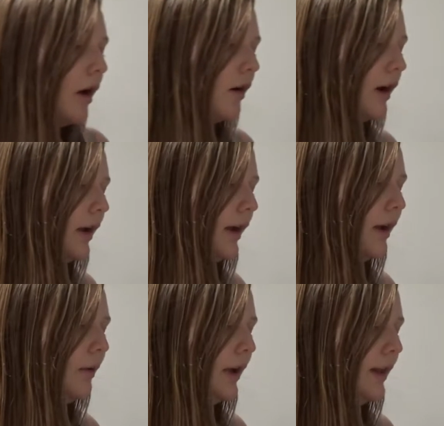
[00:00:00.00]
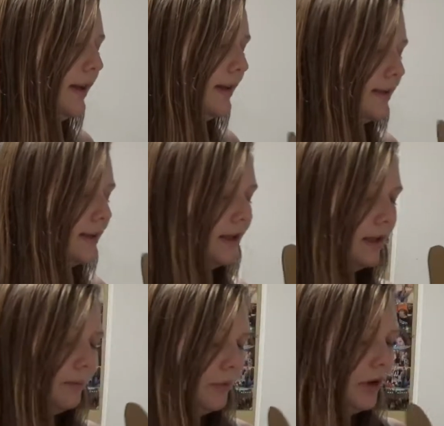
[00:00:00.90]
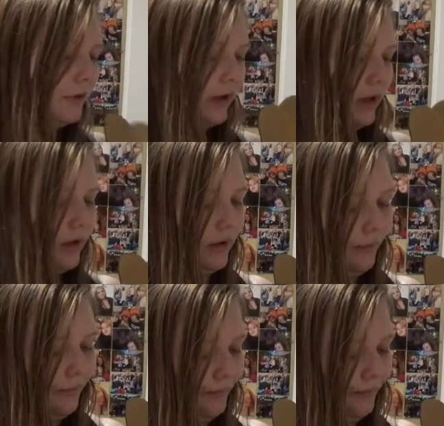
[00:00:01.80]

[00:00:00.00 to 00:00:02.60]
Alright, anyway, let's keep going.